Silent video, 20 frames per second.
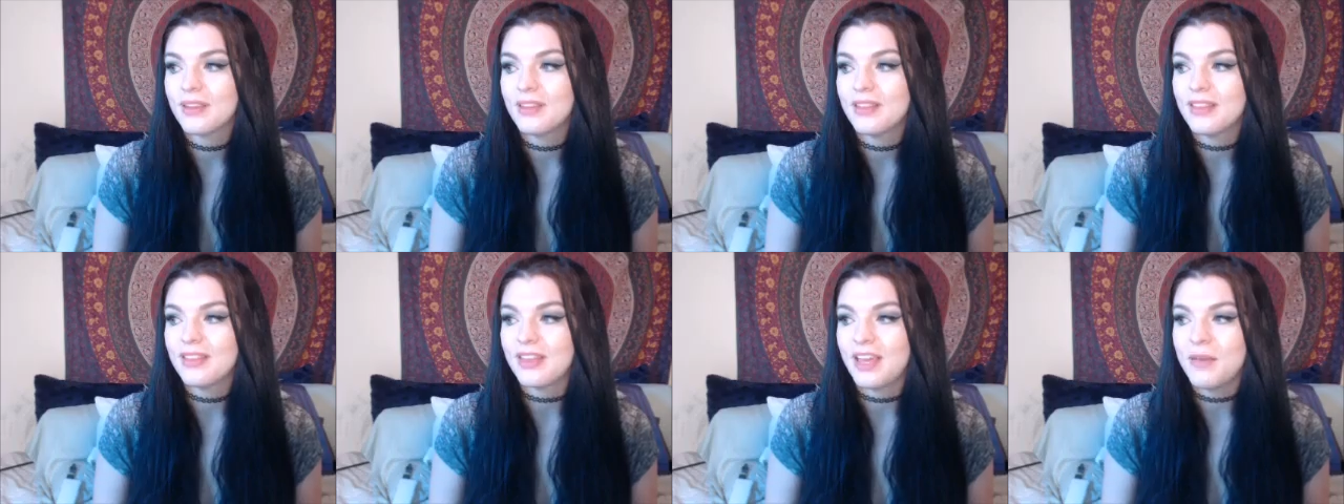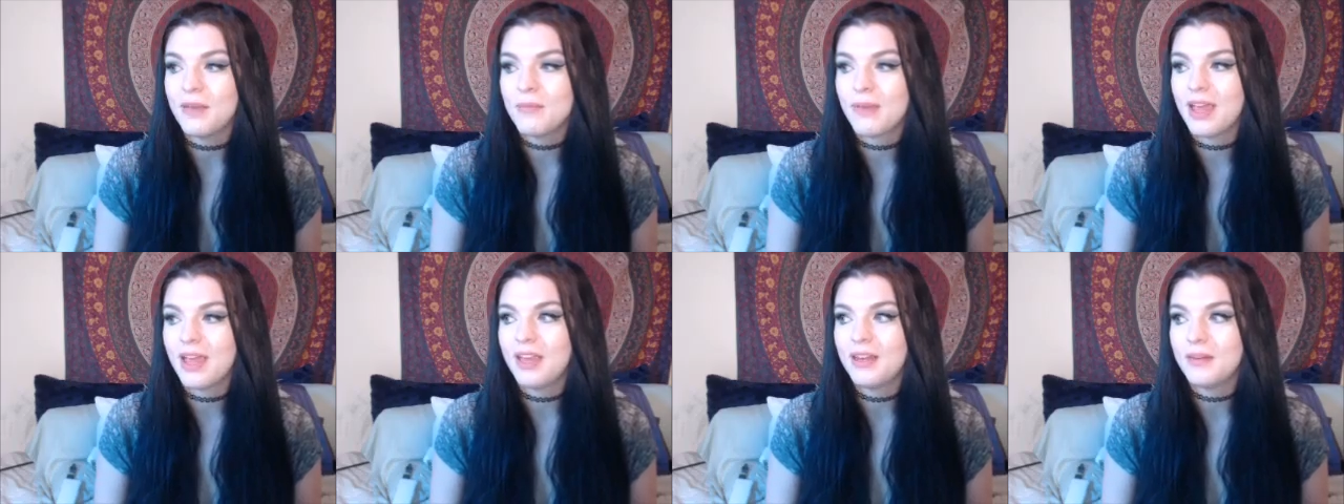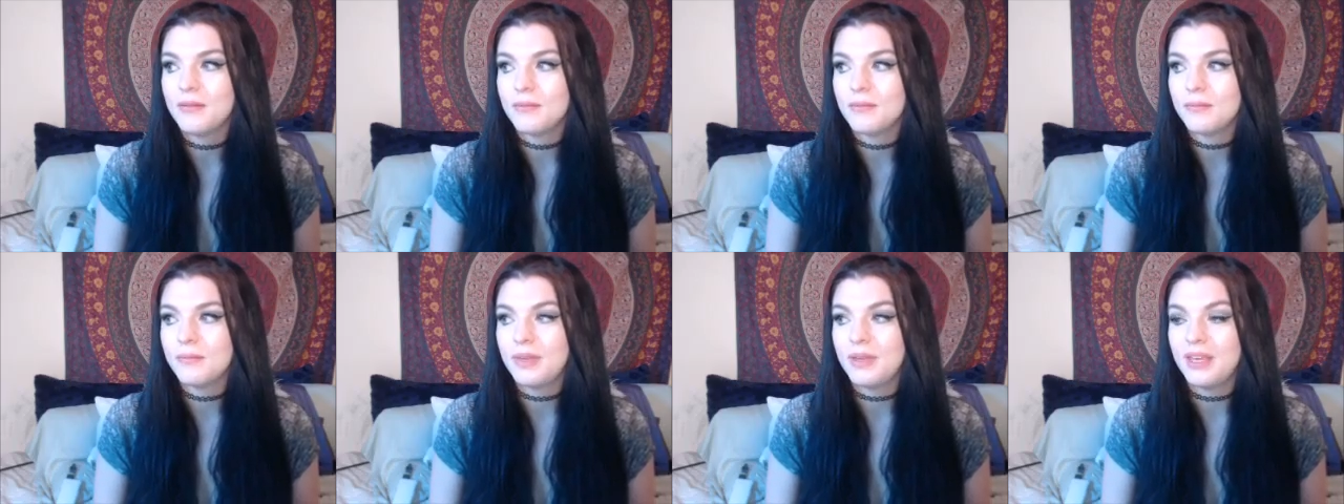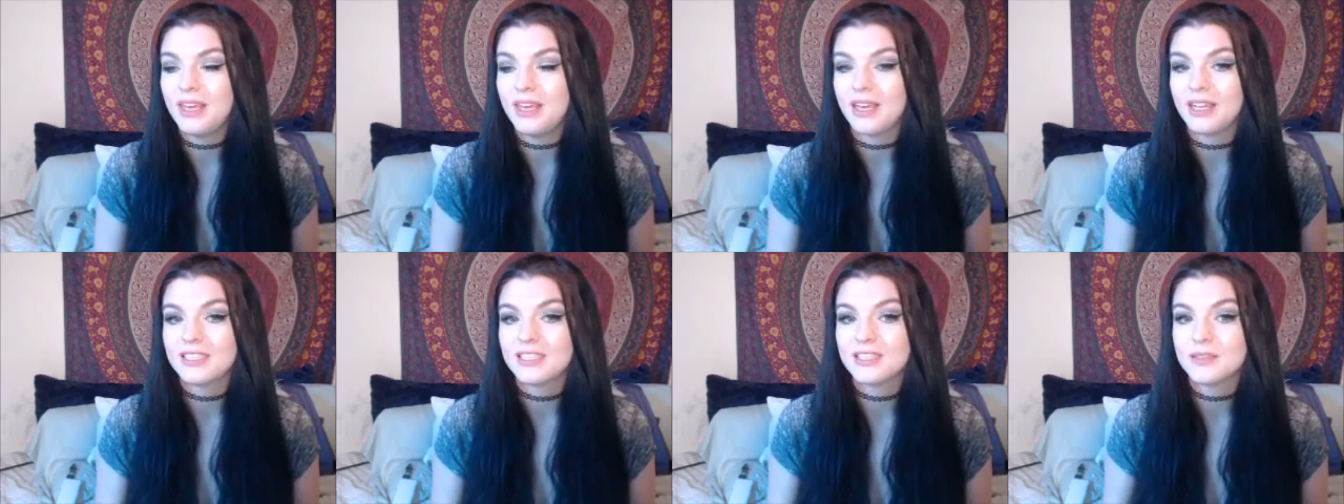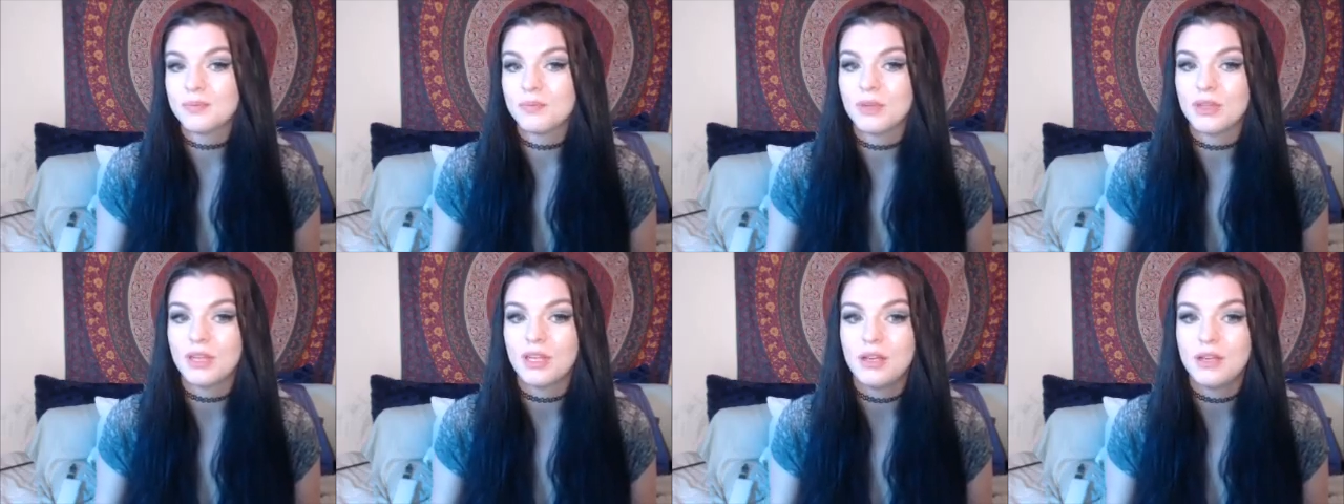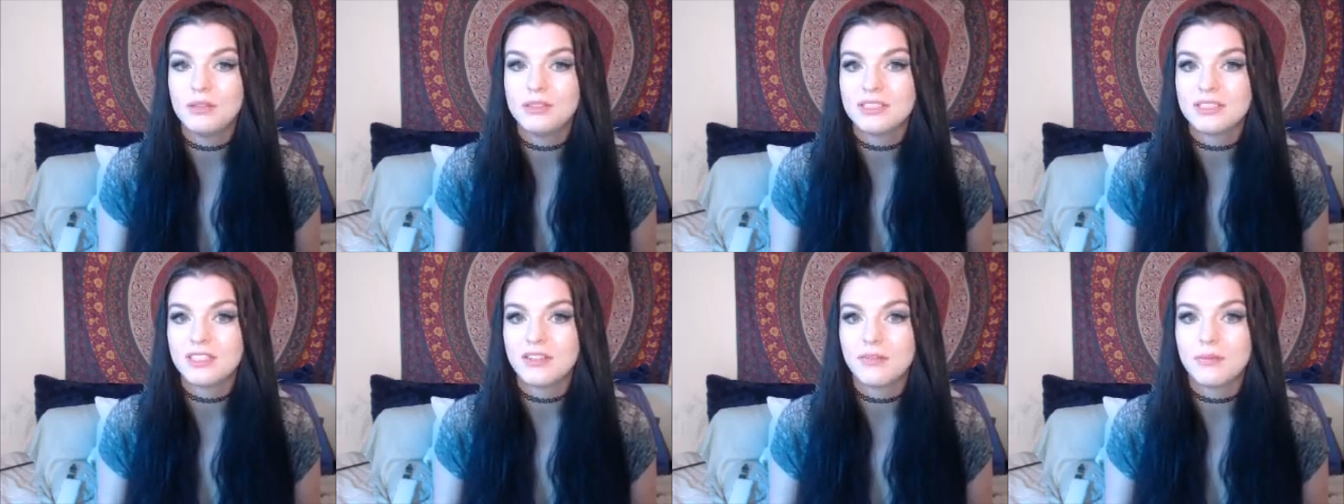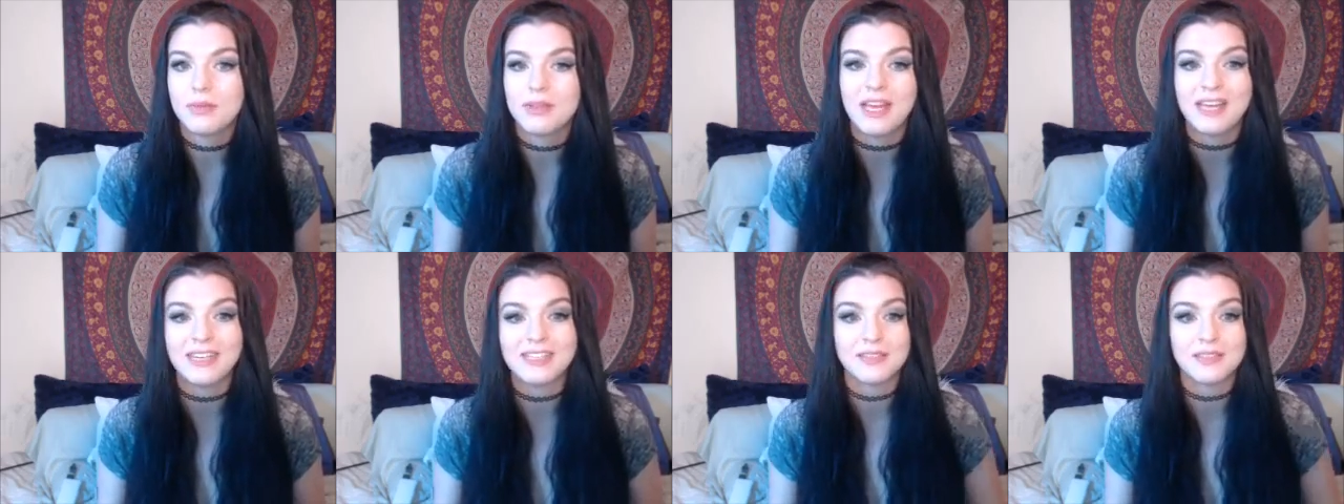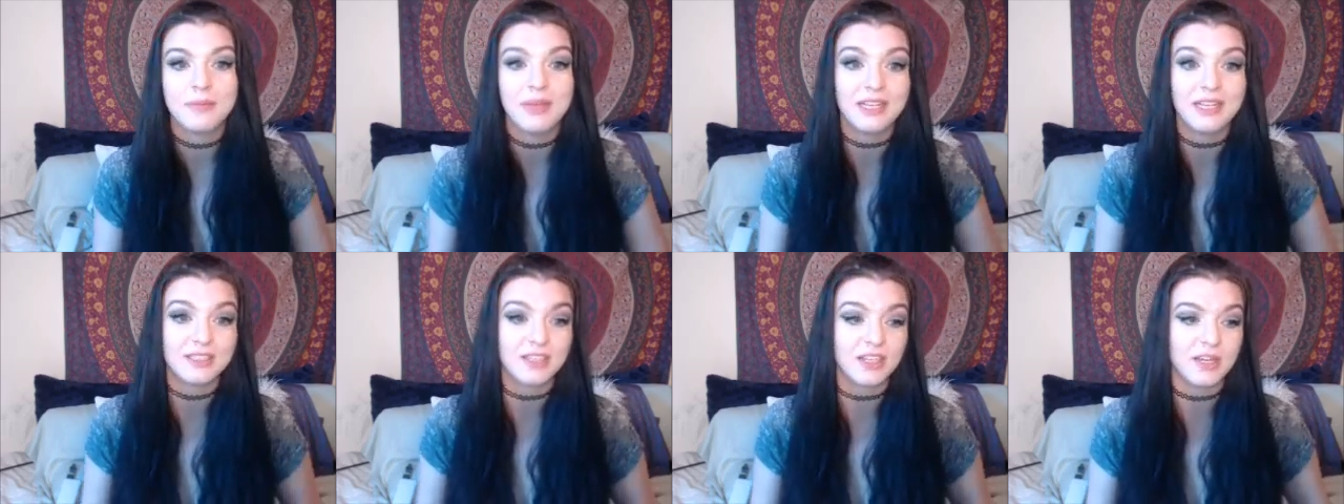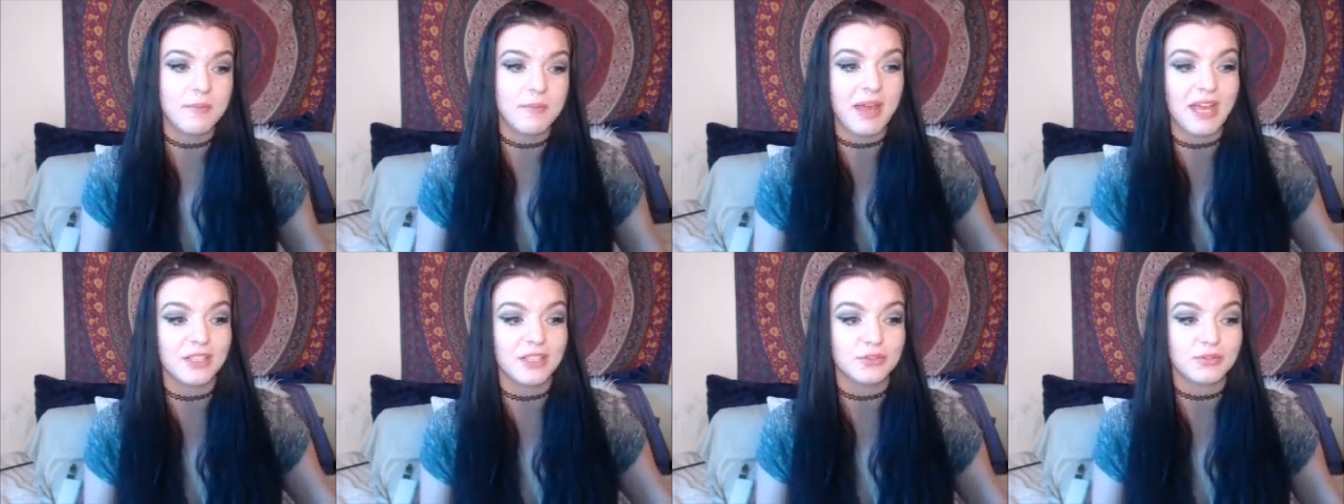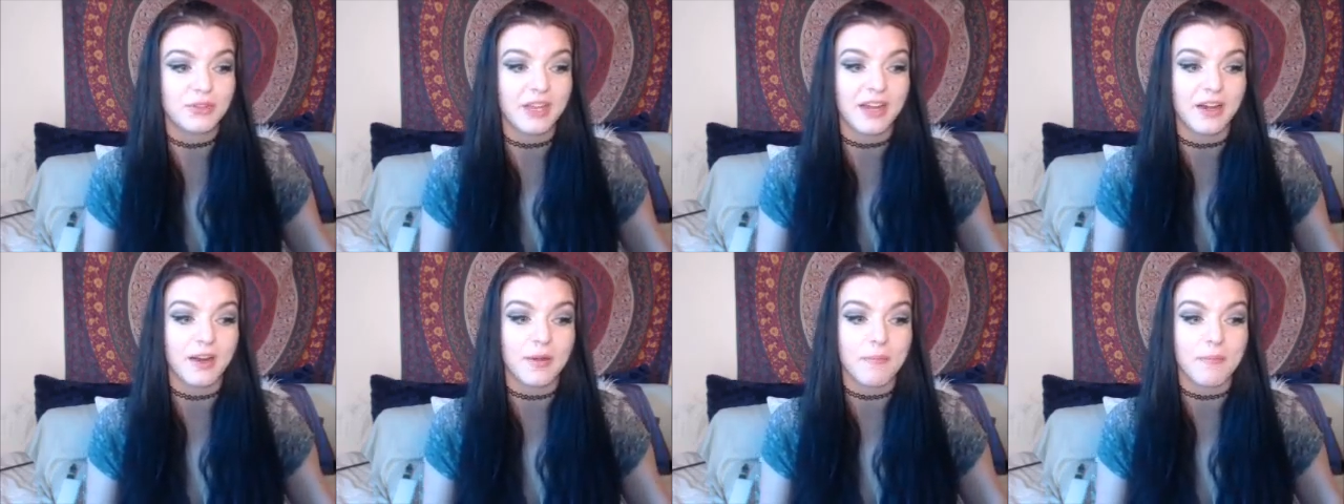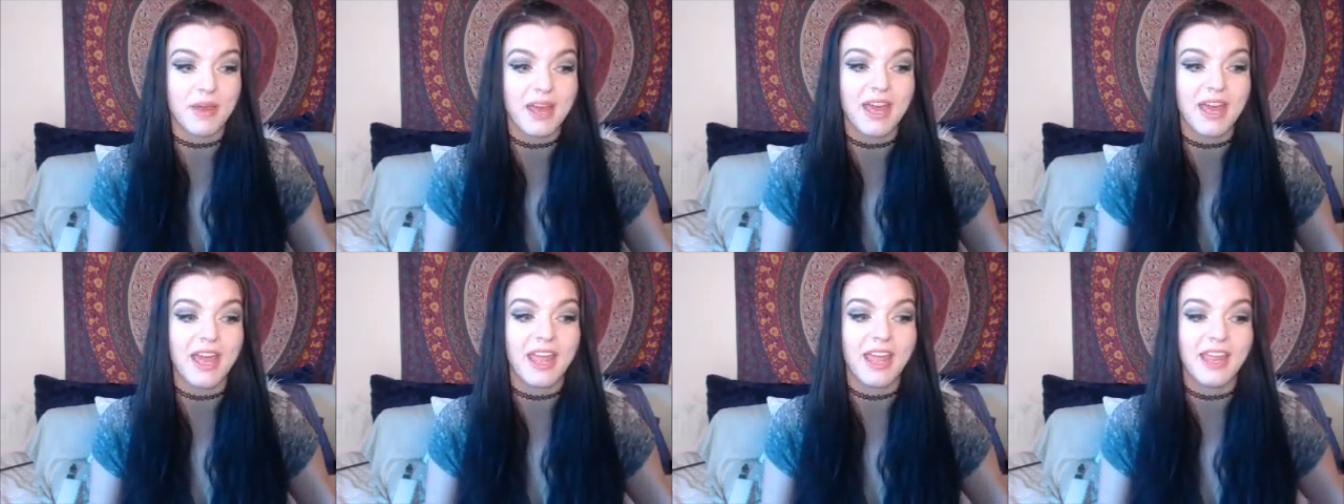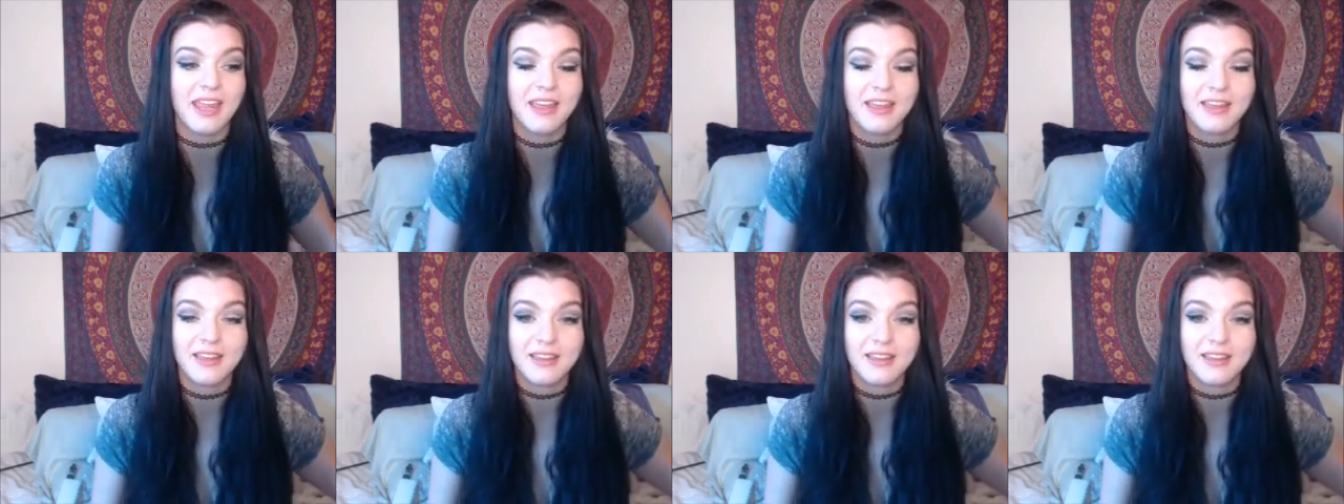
they might be explosive, but that doesn't mean it's going to pass right on by.